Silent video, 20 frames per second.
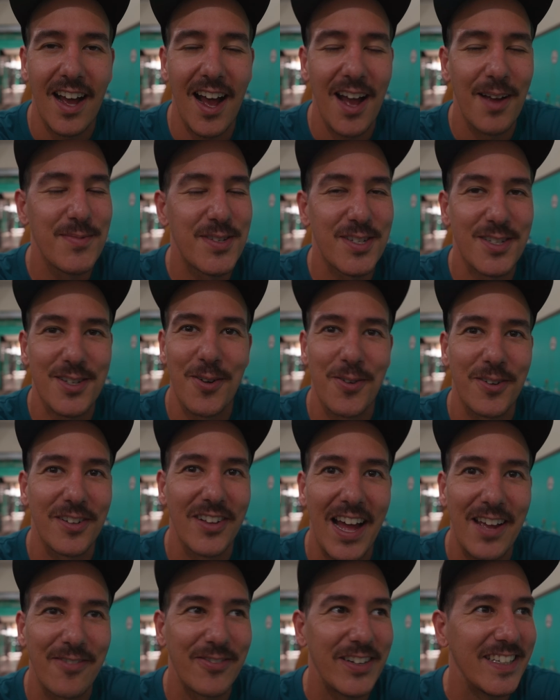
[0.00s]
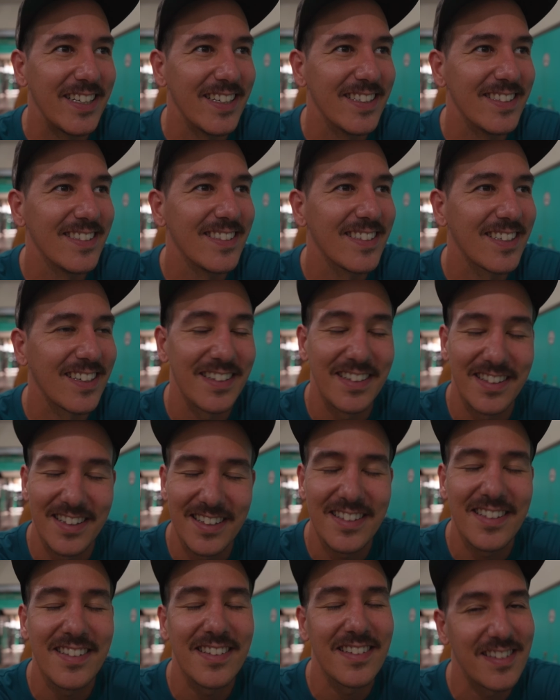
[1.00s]
I'm so glad we didn't because
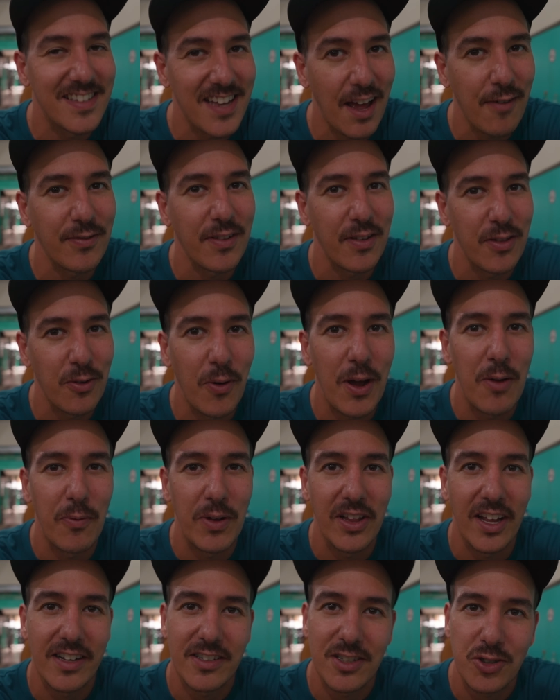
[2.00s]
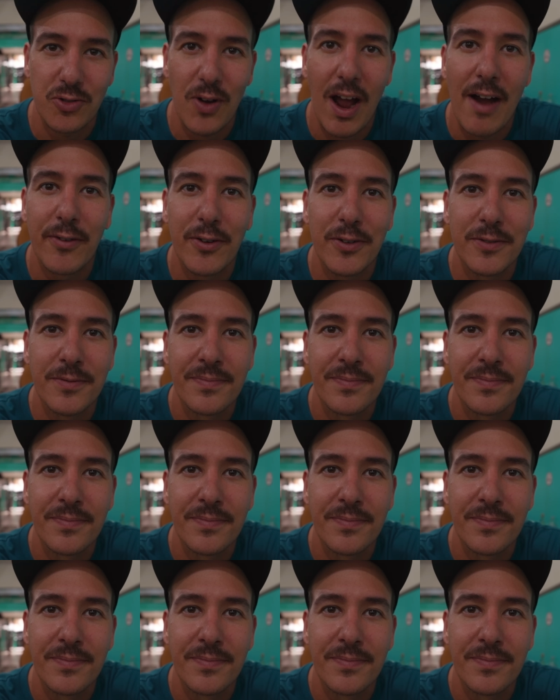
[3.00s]
this is definitely the way we like to travel.